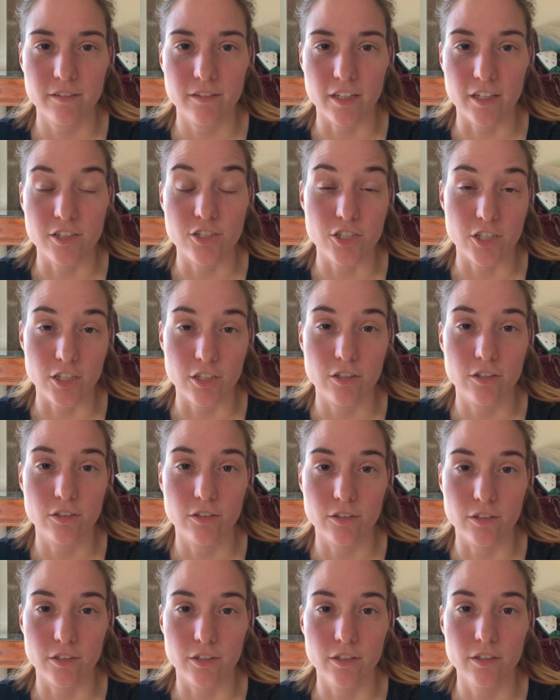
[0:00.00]
than she
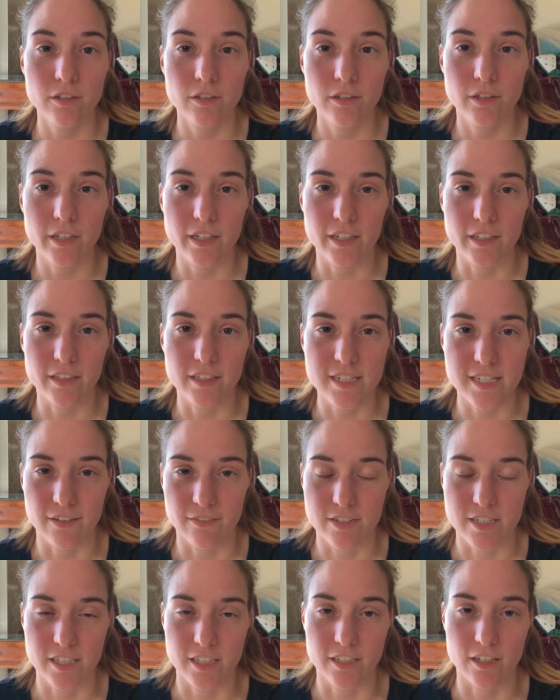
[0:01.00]
could in the
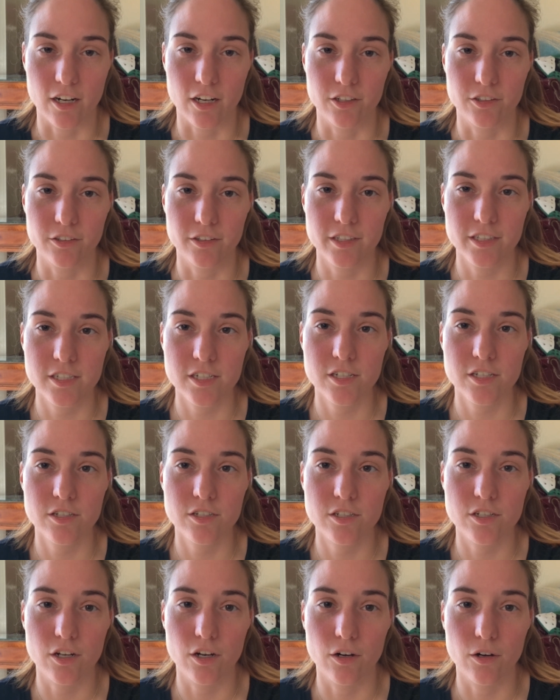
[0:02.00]
1700s.
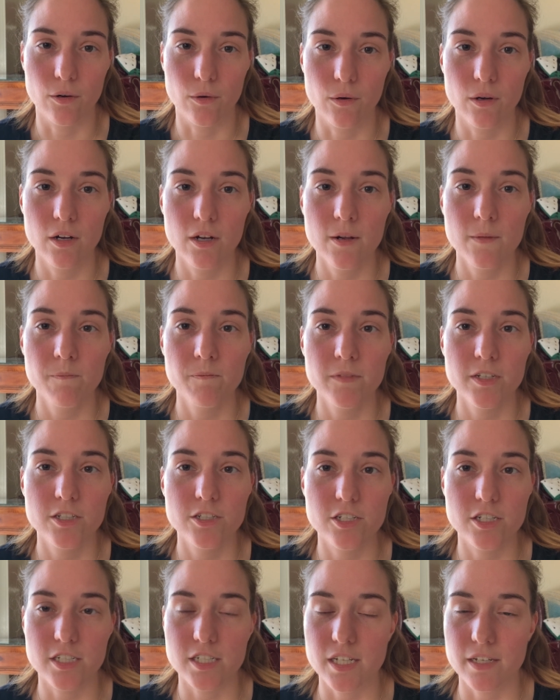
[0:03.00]
So
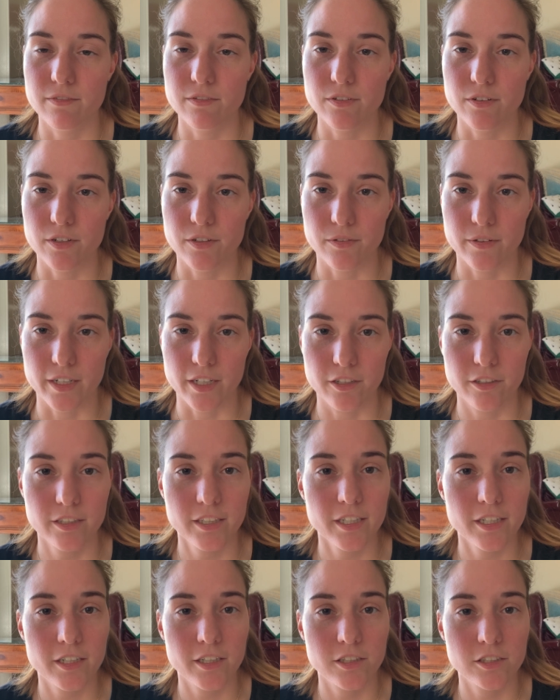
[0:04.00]
she's lived for 300
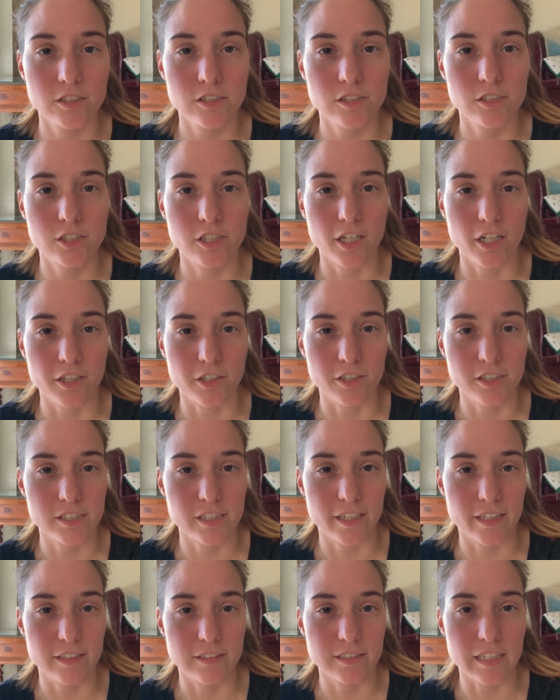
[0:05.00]
years. She
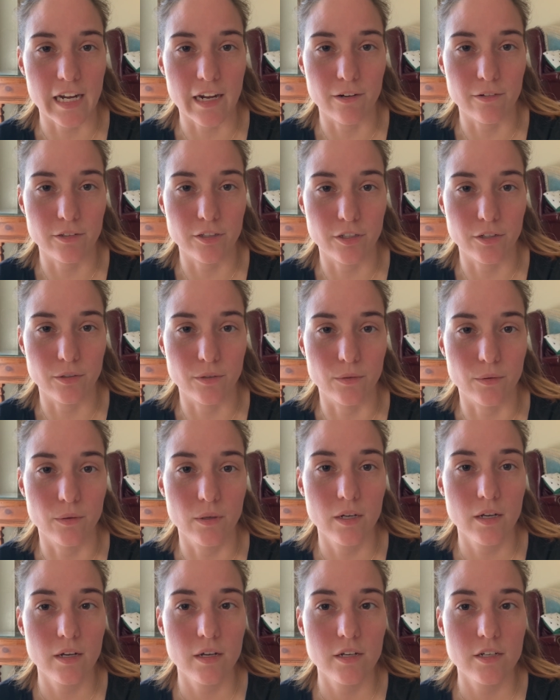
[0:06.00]
understands how to
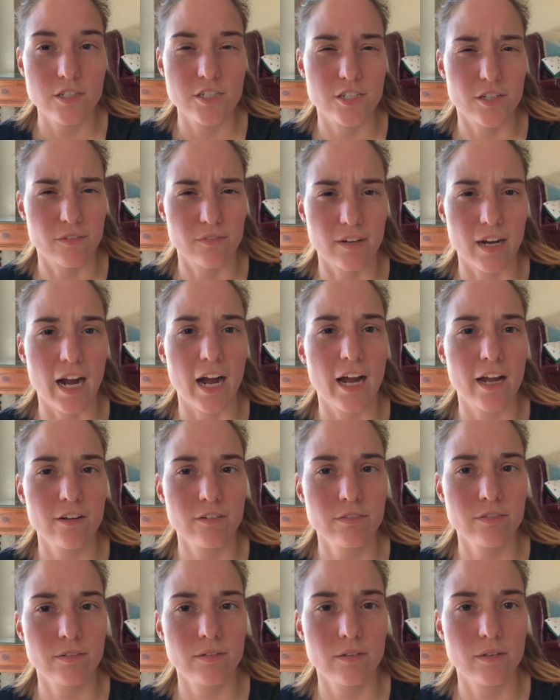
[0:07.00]
survive
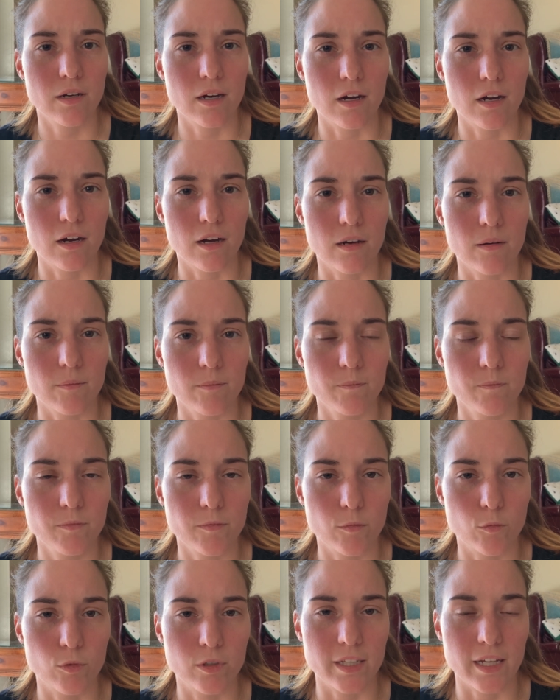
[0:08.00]

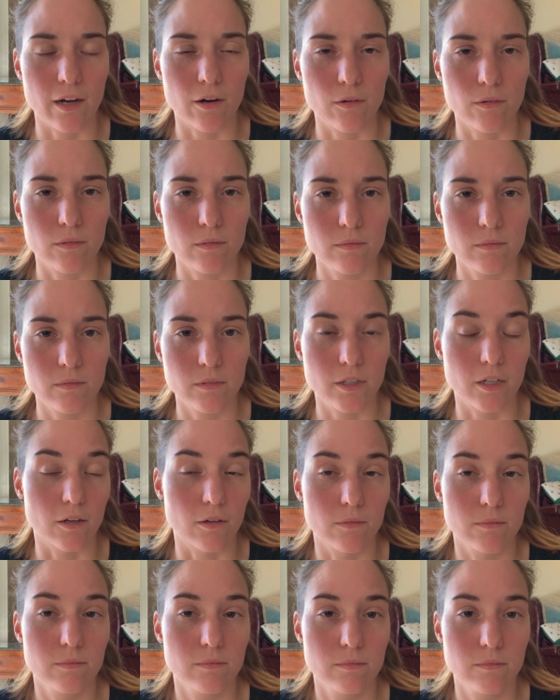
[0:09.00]
without, you
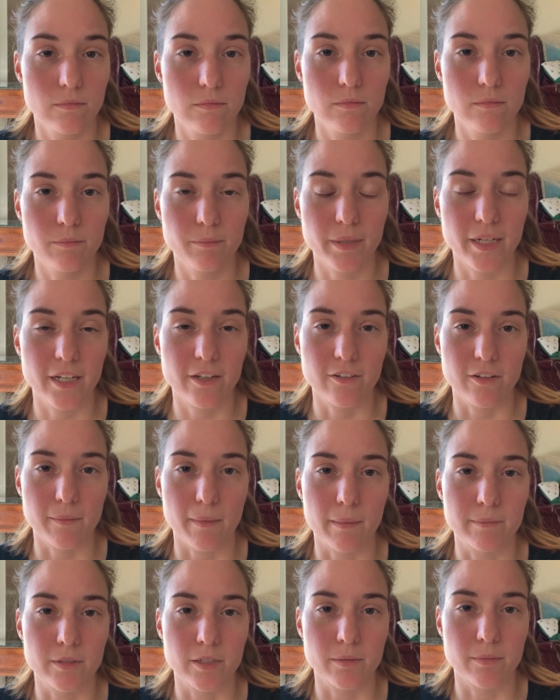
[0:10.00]
know, being
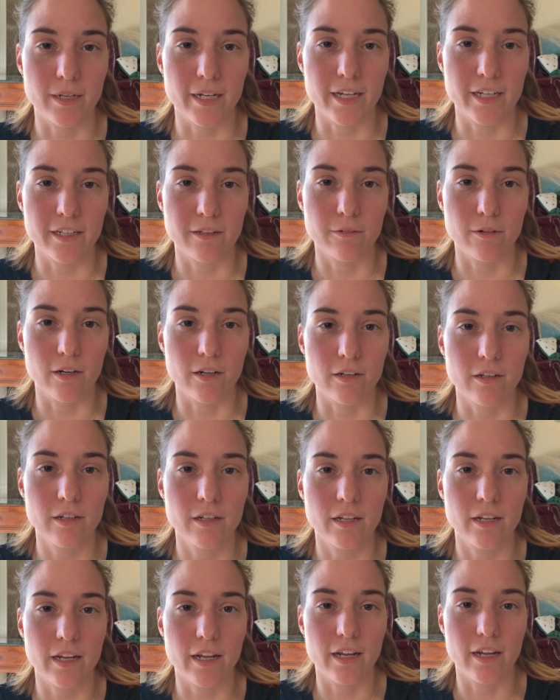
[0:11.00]
remembered by anyone.
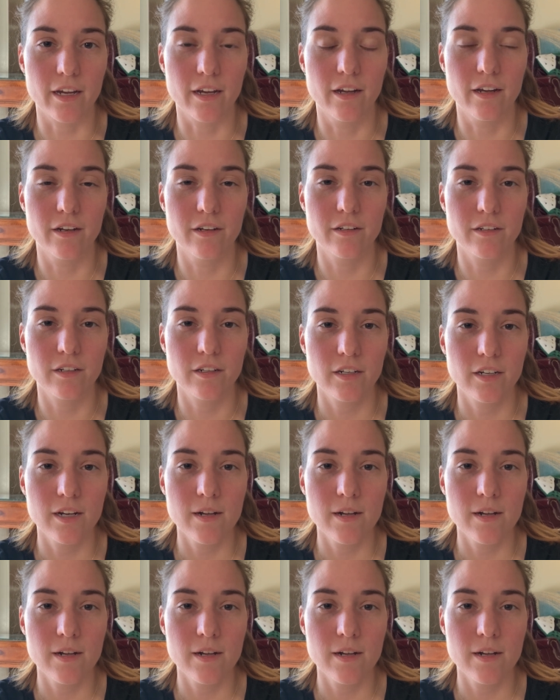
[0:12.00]
And